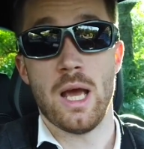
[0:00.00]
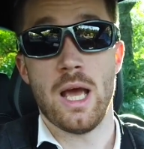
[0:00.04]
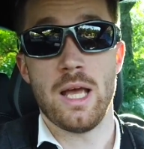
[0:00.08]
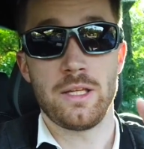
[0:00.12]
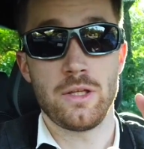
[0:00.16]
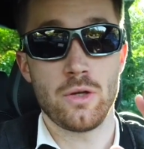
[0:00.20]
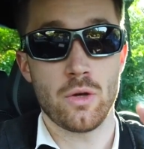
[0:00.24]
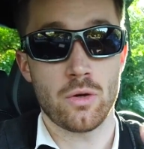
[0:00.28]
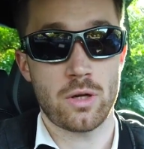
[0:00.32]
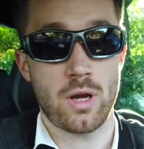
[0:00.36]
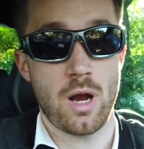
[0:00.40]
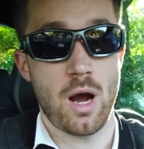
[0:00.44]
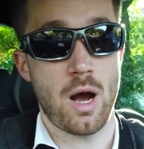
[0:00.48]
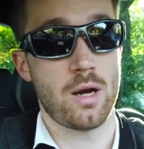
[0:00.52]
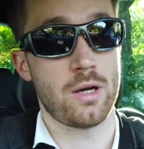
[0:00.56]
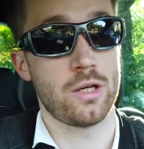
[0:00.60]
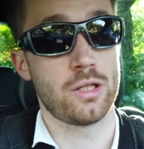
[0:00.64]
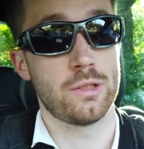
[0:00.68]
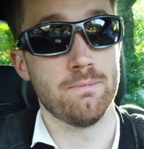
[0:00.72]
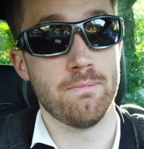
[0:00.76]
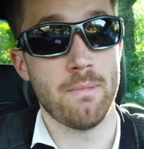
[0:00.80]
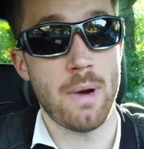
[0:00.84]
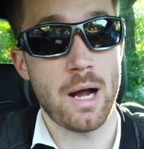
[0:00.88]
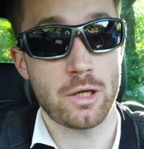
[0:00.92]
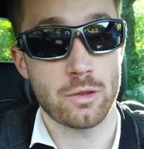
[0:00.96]
And your car
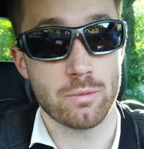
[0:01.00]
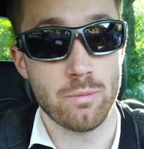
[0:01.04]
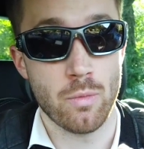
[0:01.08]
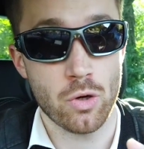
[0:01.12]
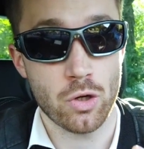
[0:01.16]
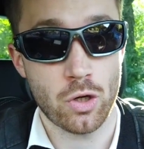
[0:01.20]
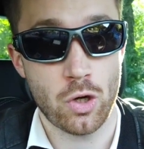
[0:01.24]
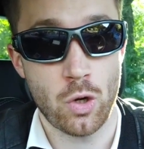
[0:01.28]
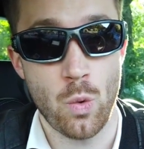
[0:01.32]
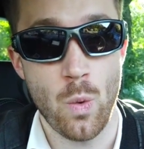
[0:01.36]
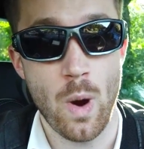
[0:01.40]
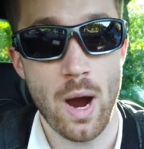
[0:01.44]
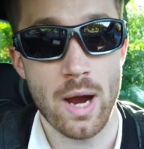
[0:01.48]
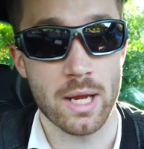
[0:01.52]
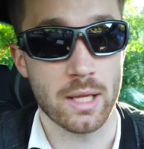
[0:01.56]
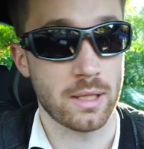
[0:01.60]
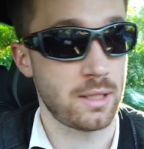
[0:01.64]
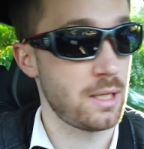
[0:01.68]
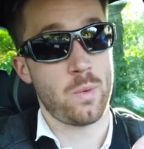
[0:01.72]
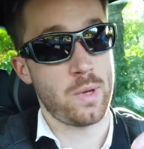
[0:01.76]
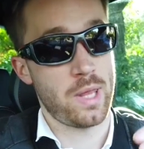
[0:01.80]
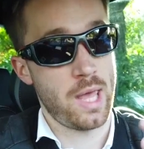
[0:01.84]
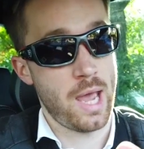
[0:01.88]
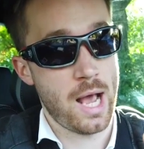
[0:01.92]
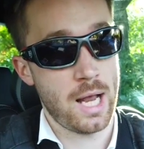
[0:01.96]
is much more quiet
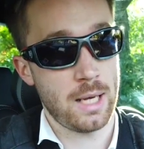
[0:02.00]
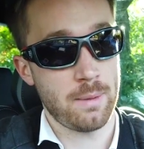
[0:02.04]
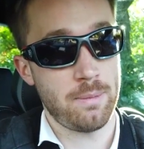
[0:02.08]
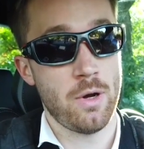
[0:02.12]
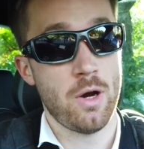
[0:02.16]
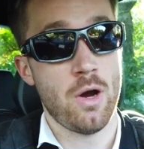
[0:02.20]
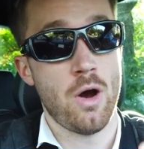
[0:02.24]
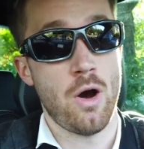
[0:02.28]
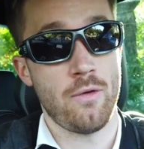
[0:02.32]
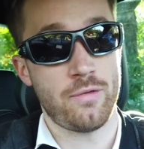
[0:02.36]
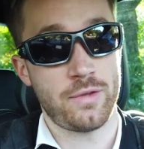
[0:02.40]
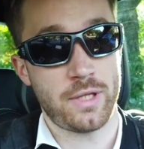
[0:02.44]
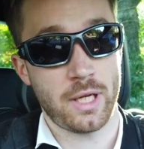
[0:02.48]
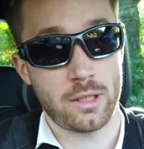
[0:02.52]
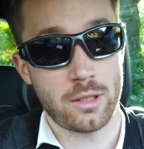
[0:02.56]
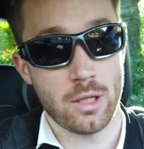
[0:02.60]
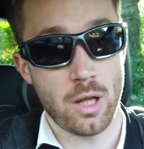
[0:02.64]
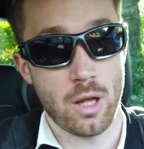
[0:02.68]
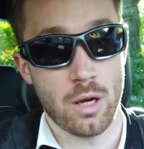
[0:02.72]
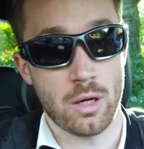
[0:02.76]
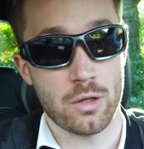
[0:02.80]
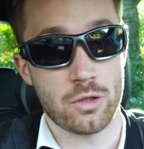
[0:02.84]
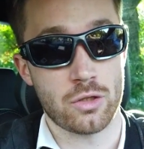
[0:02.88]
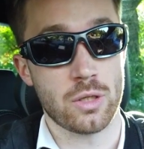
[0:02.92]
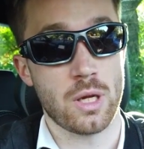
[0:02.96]
with the help of
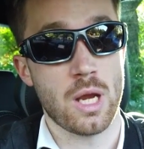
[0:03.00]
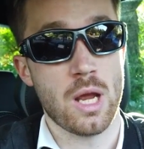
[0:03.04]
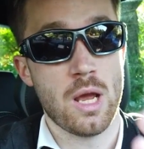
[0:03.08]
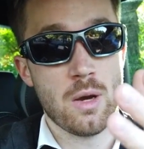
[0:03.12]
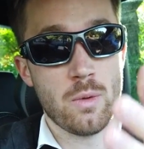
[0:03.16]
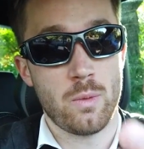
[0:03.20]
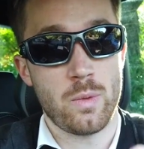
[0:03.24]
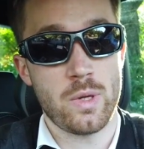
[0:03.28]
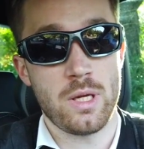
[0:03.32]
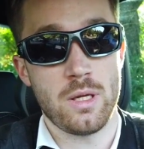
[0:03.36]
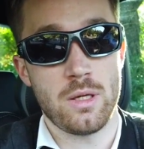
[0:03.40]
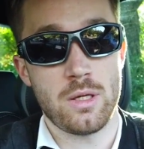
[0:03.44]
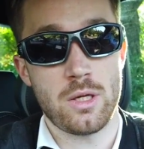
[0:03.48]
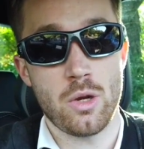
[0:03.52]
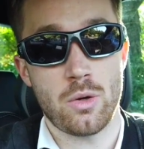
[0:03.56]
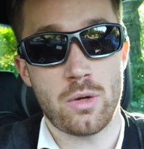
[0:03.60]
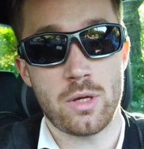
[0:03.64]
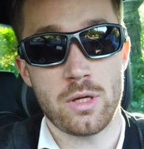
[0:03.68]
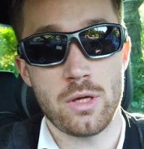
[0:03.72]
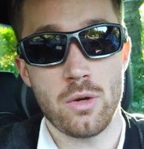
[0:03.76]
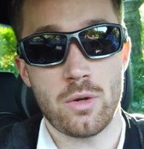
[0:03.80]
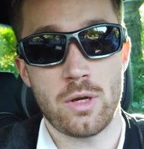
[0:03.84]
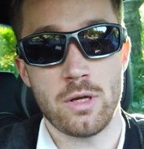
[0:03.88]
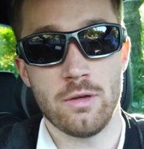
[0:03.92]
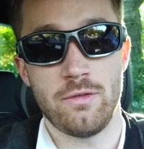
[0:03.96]
technology.
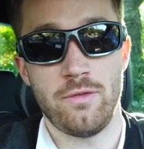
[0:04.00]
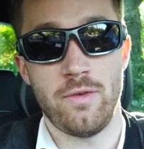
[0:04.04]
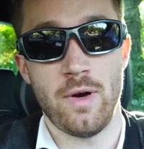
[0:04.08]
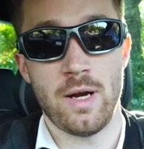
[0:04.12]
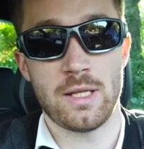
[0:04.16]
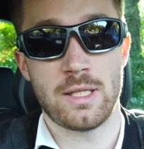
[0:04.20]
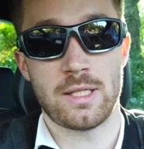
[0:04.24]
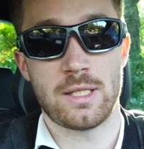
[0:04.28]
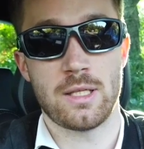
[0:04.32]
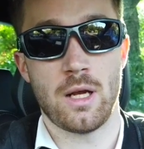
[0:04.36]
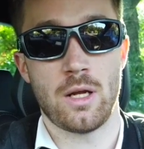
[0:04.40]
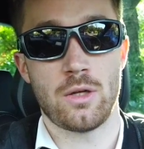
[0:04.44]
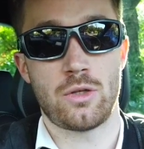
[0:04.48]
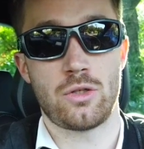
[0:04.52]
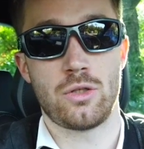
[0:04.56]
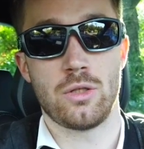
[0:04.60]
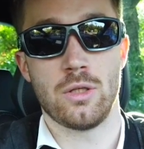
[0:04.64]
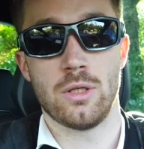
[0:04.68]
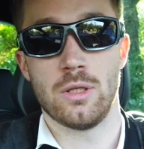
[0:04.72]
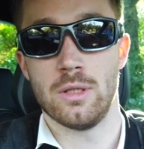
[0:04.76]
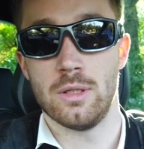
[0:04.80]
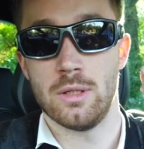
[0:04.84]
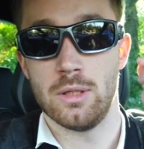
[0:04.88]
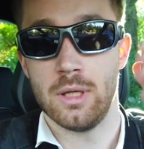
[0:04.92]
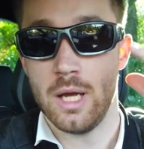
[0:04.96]
You can find such
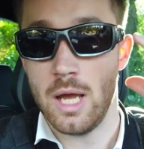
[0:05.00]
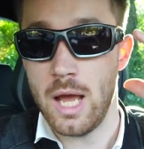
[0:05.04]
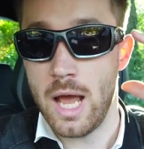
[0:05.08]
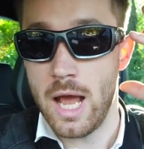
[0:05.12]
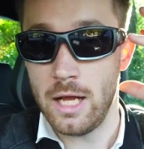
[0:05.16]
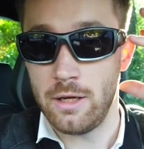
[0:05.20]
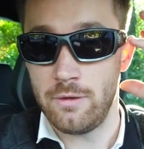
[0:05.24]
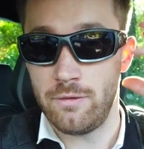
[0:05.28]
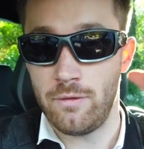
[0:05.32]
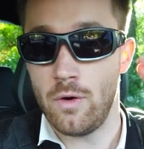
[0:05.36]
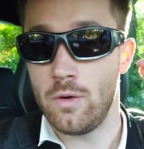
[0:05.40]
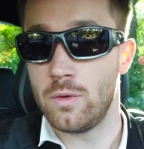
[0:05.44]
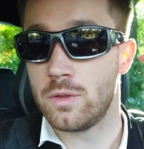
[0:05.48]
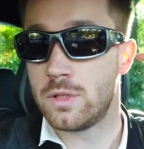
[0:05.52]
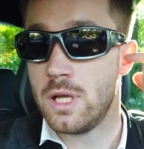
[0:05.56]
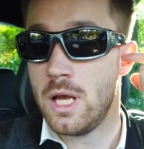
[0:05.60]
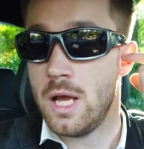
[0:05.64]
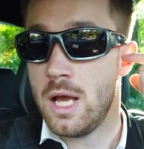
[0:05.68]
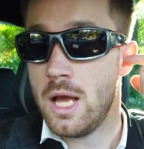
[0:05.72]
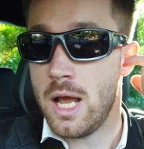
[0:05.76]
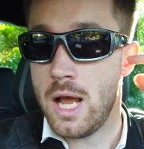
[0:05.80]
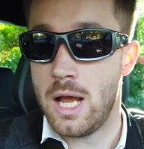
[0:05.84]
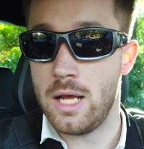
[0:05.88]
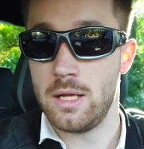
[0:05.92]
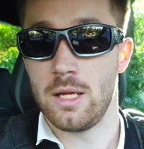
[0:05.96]
headphones
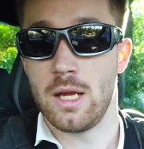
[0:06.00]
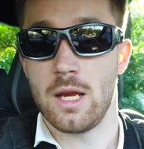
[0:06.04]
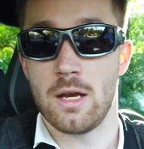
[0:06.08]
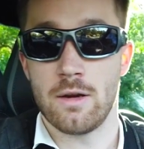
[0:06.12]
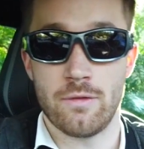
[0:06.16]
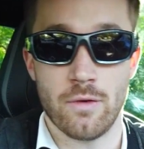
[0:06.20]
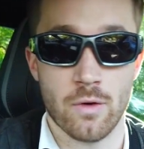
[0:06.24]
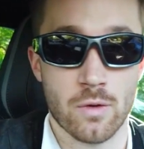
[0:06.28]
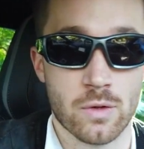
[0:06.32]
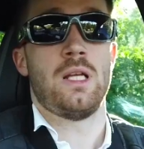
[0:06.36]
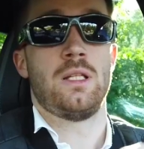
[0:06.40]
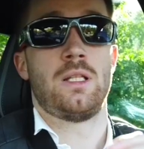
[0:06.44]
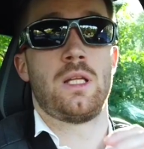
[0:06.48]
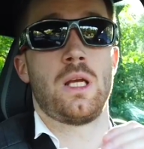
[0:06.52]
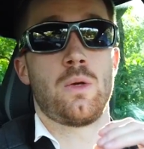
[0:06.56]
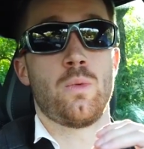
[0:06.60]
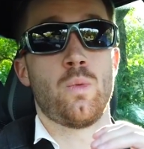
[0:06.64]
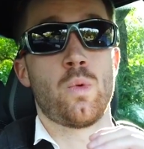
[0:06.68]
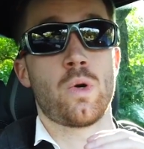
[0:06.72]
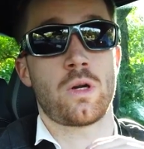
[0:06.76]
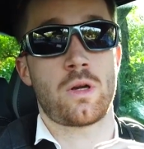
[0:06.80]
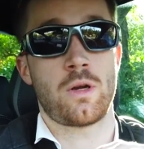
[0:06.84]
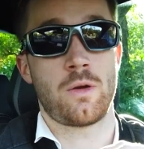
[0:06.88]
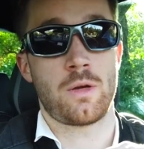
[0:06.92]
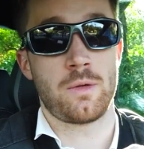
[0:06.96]
and earphones, and they
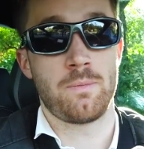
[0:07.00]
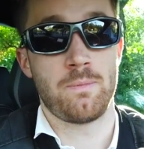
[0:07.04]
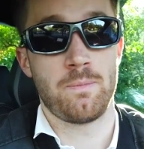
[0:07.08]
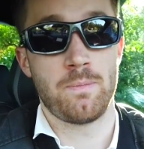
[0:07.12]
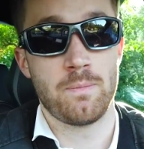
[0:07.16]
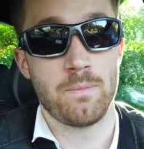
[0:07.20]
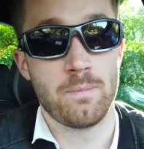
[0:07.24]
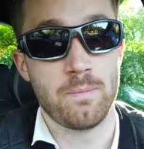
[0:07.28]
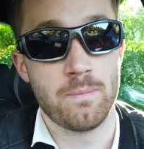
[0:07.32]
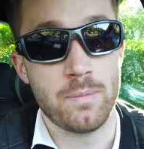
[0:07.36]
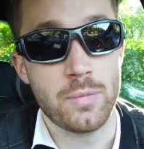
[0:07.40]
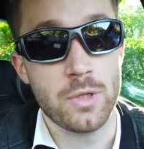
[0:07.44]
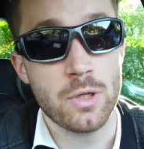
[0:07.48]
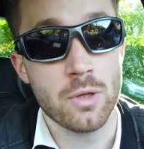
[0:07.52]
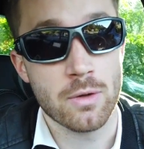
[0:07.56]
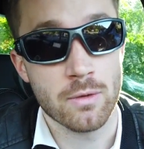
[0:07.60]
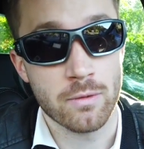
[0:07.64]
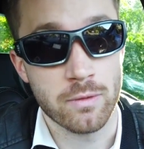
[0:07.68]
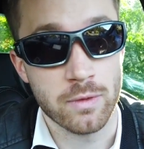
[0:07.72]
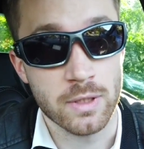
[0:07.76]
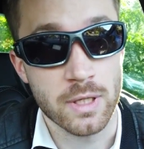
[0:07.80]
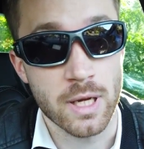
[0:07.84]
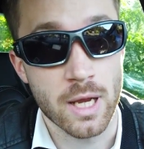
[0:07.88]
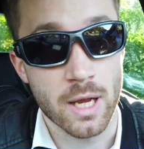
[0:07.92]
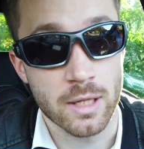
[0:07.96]
work
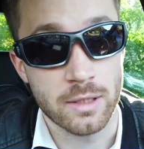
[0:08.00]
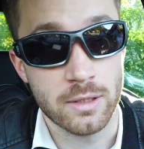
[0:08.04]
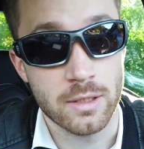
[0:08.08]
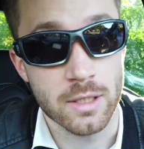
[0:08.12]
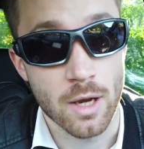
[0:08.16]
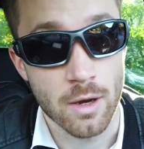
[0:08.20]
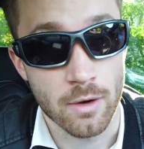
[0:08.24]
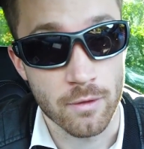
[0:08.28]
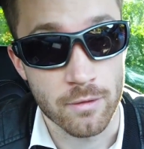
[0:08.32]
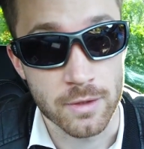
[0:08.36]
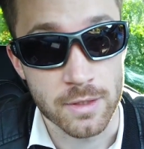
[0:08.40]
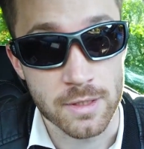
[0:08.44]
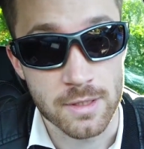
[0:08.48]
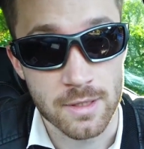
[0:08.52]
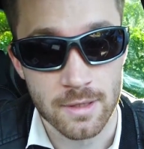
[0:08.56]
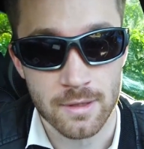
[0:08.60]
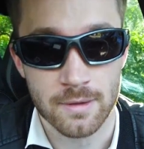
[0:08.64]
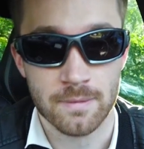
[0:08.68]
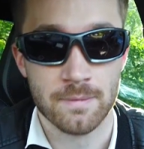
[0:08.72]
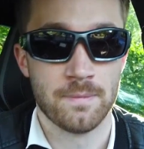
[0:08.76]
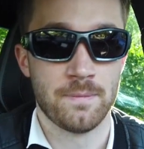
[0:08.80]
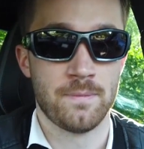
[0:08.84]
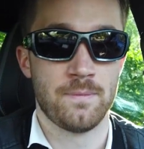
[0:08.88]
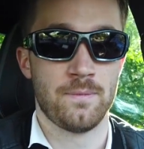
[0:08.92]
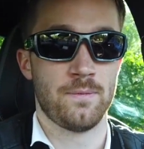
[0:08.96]
beautifully at the office.
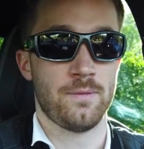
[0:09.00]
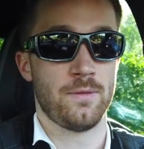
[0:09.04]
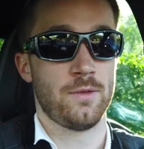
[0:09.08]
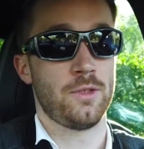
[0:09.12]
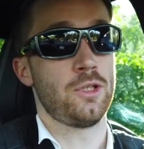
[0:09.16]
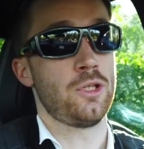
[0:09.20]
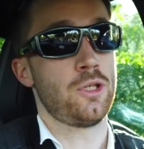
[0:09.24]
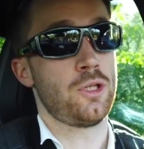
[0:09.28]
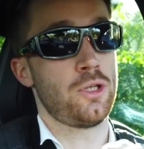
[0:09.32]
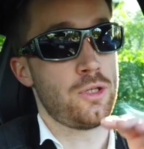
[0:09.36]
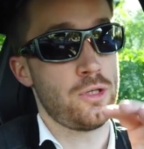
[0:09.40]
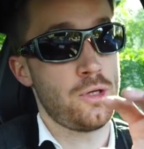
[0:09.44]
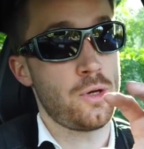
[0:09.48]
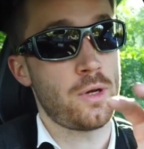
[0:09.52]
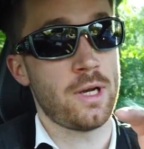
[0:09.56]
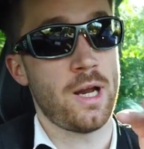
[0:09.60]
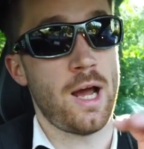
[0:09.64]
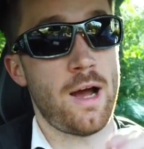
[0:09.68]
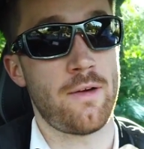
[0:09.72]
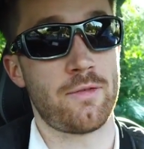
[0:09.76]
You can